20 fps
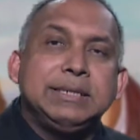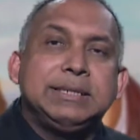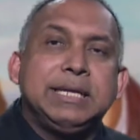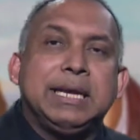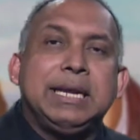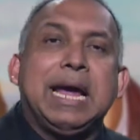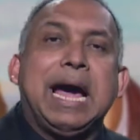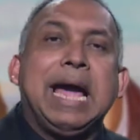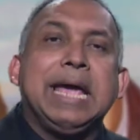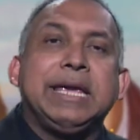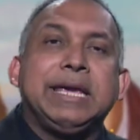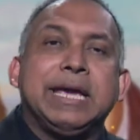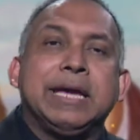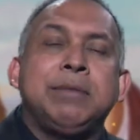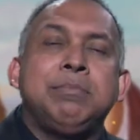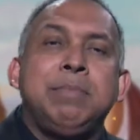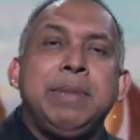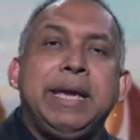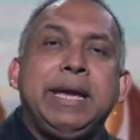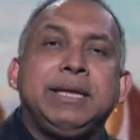that I
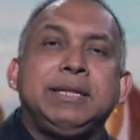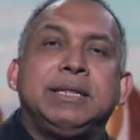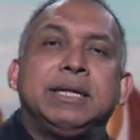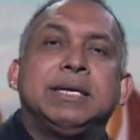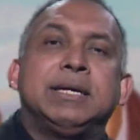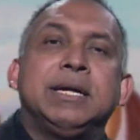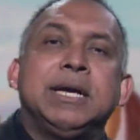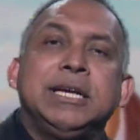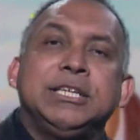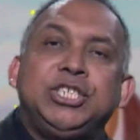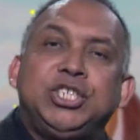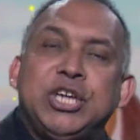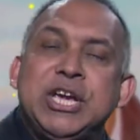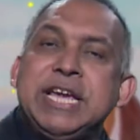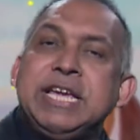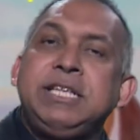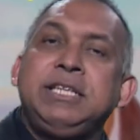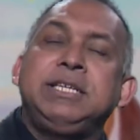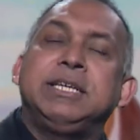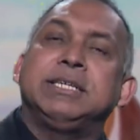can make the
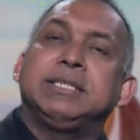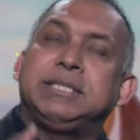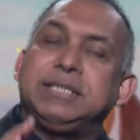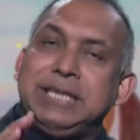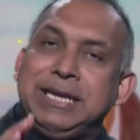changes